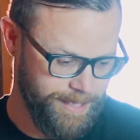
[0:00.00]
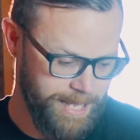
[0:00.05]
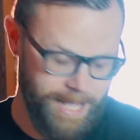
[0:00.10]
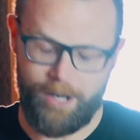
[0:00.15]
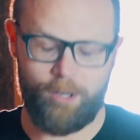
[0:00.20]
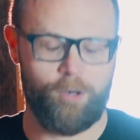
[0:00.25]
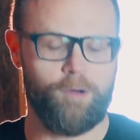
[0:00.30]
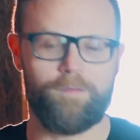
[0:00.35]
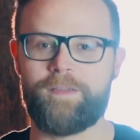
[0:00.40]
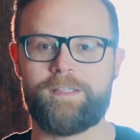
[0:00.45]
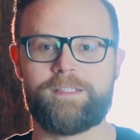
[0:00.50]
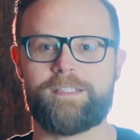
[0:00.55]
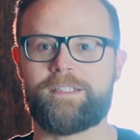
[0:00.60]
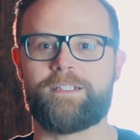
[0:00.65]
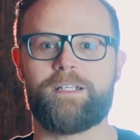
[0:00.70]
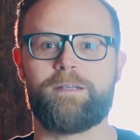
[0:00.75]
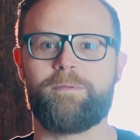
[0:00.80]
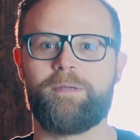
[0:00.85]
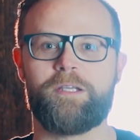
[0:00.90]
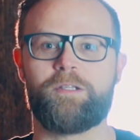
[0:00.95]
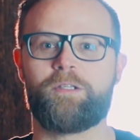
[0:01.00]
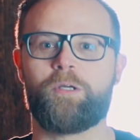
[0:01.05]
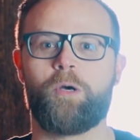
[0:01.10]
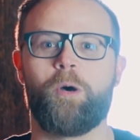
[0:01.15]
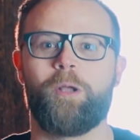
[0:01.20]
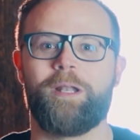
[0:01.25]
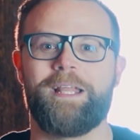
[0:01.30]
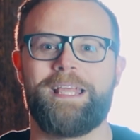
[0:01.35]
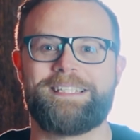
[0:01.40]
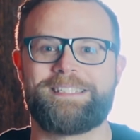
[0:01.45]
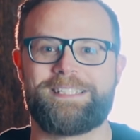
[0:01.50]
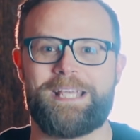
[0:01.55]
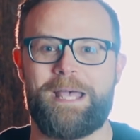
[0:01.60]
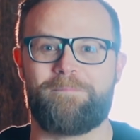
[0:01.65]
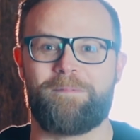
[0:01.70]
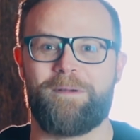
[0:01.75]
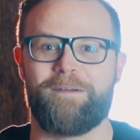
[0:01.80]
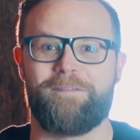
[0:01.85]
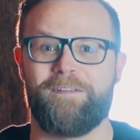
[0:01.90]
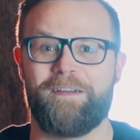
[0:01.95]
I don't know if this is going to be a totally
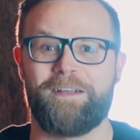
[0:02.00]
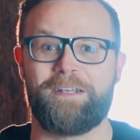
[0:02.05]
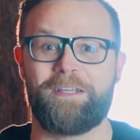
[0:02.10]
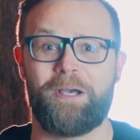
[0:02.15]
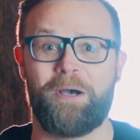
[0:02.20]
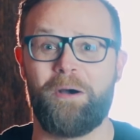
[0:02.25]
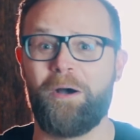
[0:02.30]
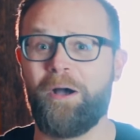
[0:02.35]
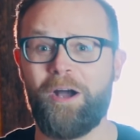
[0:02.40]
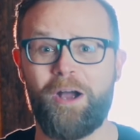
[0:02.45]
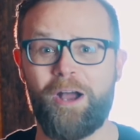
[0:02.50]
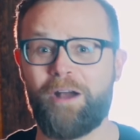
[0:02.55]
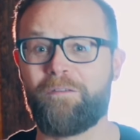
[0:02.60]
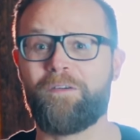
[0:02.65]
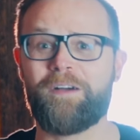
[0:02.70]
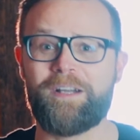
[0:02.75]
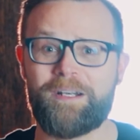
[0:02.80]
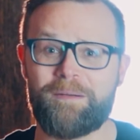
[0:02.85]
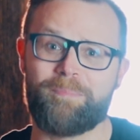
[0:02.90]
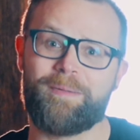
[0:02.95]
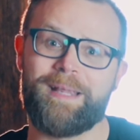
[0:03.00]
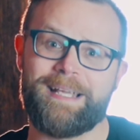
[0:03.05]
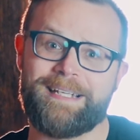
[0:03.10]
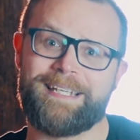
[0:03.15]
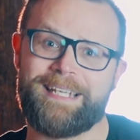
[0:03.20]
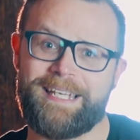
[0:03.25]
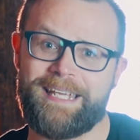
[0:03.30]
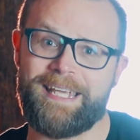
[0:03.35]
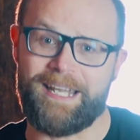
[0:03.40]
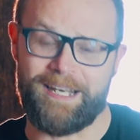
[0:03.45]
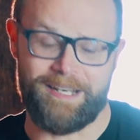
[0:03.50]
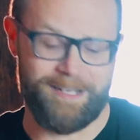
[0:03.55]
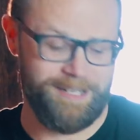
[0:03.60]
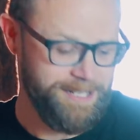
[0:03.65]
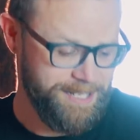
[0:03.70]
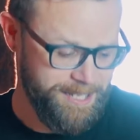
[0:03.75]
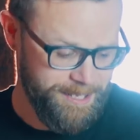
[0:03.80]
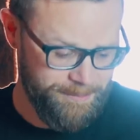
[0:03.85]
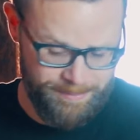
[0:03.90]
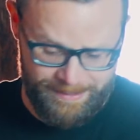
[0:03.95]
separate video or if we're going to blend it in,
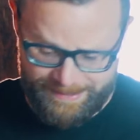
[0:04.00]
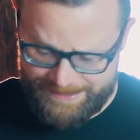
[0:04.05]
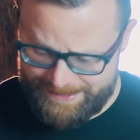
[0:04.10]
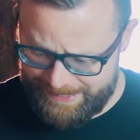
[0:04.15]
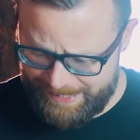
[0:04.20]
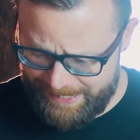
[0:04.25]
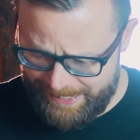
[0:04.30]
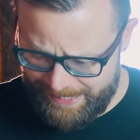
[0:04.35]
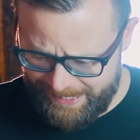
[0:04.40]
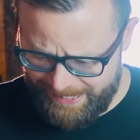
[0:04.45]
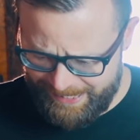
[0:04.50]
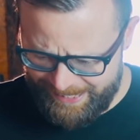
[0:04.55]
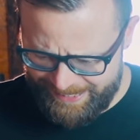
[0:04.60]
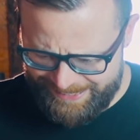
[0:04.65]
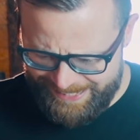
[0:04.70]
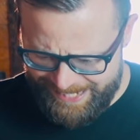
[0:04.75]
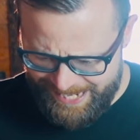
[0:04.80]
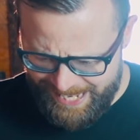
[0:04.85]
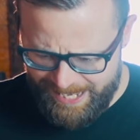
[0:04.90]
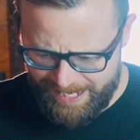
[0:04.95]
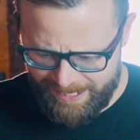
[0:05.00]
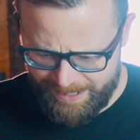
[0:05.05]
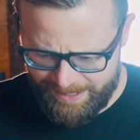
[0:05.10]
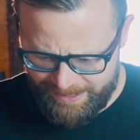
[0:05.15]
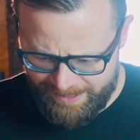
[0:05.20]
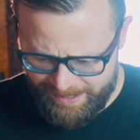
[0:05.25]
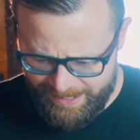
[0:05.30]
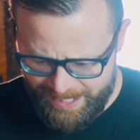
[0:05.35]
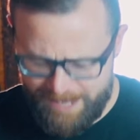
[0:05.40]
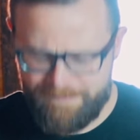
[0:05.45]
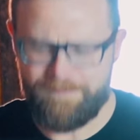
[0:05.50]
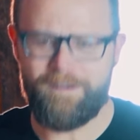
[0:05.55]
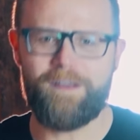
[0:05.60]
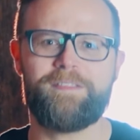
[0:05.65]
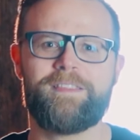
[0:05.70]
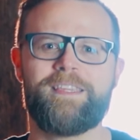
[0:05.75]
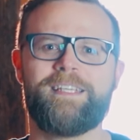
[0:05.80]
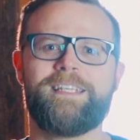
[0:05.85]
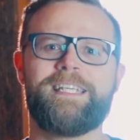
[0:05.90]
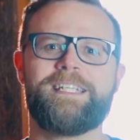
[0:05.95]
but yeah, I
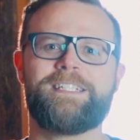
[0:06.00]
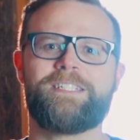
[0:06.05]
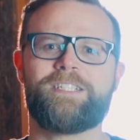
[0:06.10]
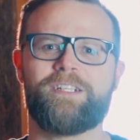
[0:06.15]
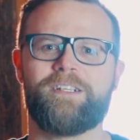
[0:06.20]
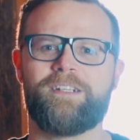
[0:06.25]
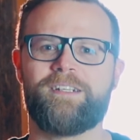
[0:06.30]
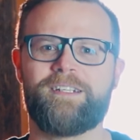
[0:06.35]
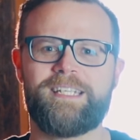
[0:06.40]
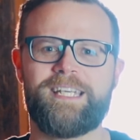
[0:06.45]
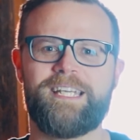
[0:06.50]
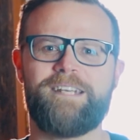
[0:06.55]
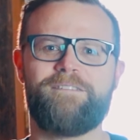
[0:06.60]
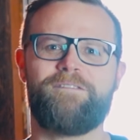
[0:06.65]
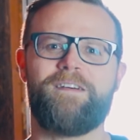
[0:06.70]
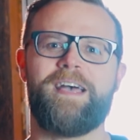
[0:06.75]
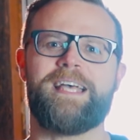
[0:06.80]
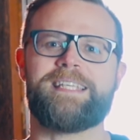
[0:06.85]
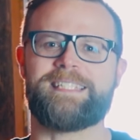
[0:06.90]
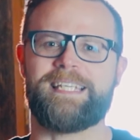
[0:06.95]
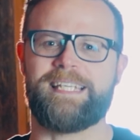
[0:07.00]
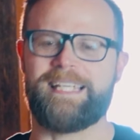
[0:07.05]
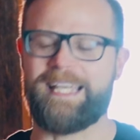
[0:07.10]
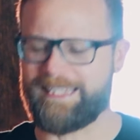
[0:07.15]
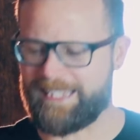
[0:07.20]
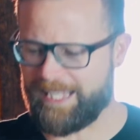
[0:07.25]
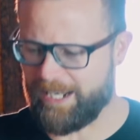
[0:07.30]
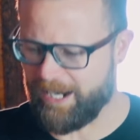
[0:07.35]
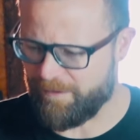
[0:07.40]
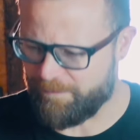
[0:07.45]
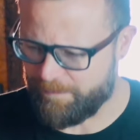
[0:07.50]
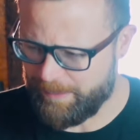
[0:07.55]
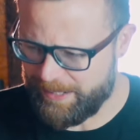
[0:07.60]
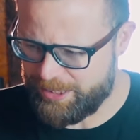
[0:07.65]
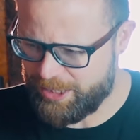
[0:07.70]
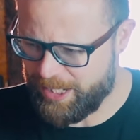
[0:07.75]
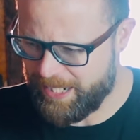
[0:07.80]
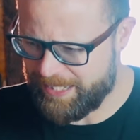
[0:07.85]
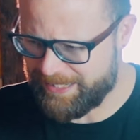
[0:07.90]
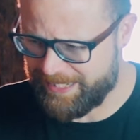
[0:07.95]
felt the need to confess and get that off my
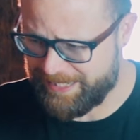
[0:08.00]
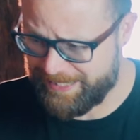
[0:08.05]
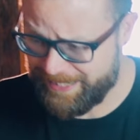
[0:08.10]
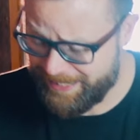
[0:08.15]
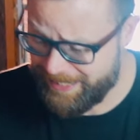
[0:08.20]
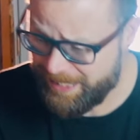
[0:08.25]
chest because it